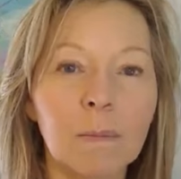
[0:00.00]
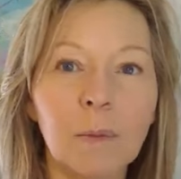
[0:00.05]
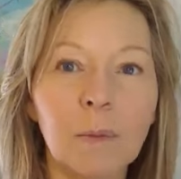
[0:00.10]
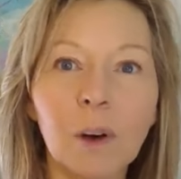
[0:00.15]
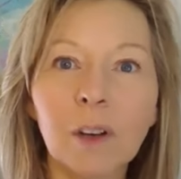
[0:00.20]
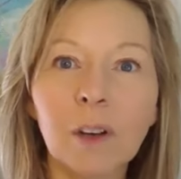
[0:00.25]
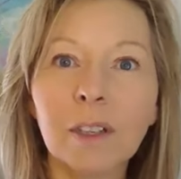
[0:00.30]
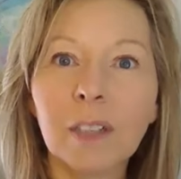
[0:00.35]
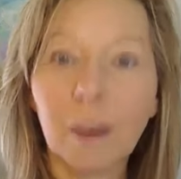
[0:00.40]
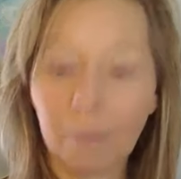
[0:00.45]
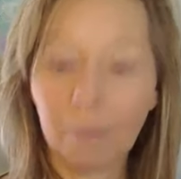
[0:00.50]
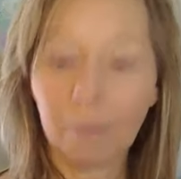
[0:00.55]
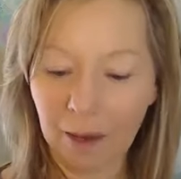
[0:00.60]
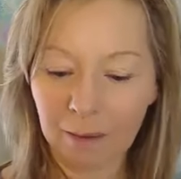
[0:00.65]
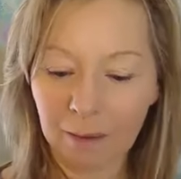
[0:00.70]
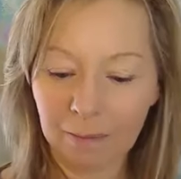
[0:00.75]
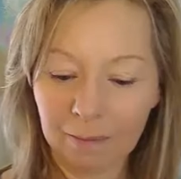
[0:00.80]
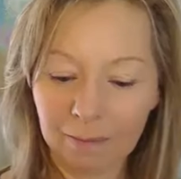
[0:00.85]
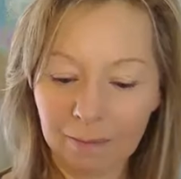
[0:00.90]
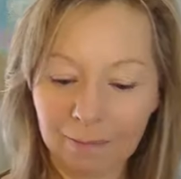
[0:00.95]
book
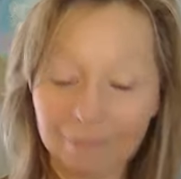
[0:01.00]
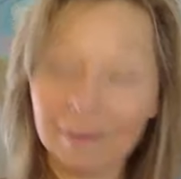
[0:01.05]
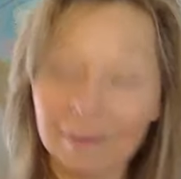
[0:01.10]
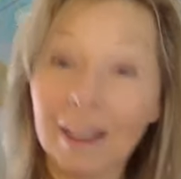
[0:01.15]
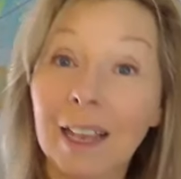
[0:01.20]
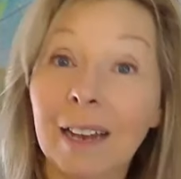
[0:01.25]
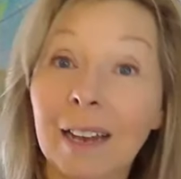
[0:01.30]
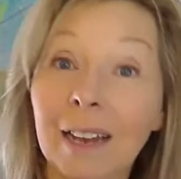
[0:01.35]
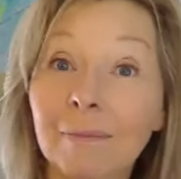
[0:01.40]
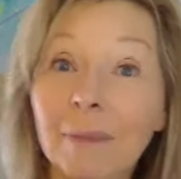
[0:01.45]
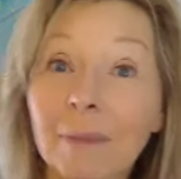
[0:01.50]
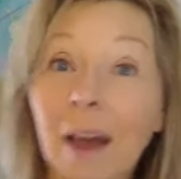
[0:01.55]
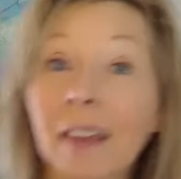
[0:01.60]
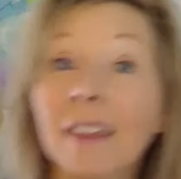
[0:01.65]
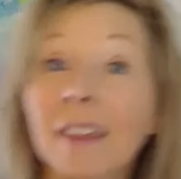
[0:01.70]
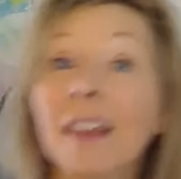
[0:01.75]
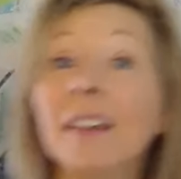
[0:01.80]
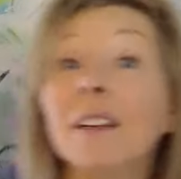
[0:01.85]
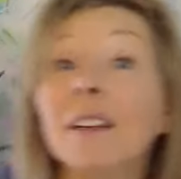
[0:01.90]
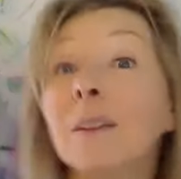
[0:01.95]
something. And then by
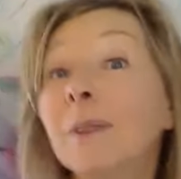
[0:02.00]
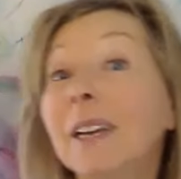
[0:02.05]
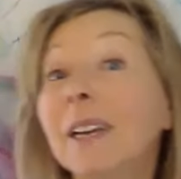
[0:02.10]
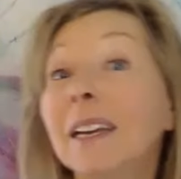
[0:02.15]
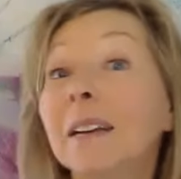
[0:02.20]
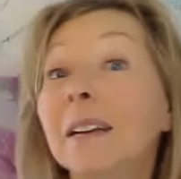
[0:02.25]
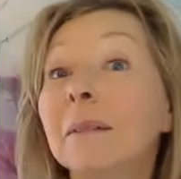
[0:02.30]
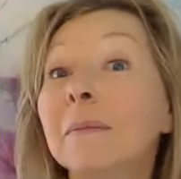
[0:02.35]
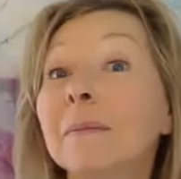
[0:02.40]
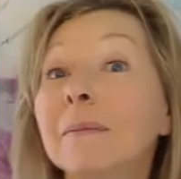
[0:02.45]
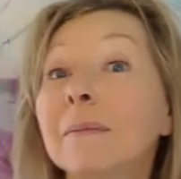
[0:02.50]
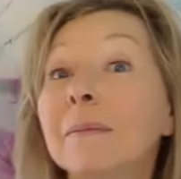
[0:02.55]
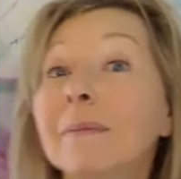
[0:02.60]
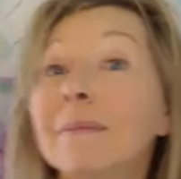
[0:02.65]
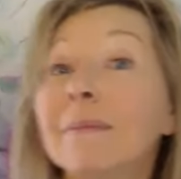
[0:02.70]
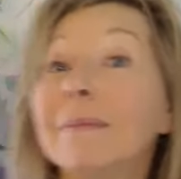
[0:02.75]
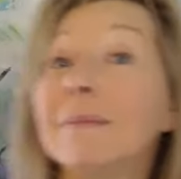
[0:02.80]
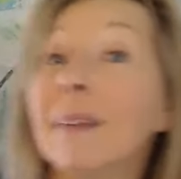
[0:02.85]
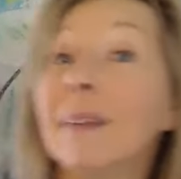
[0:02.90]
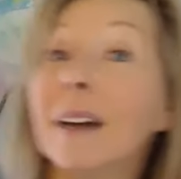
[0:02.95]
the end of the week.
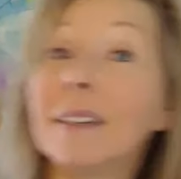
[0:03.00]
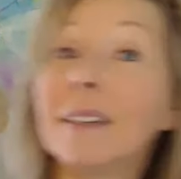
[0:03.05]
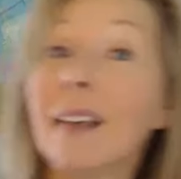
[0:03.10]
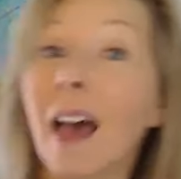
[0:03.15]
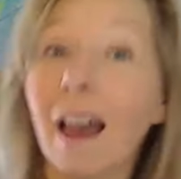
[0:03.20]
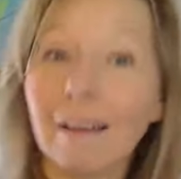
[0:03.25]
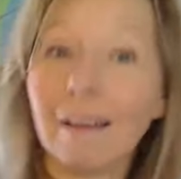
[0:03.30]
How's that?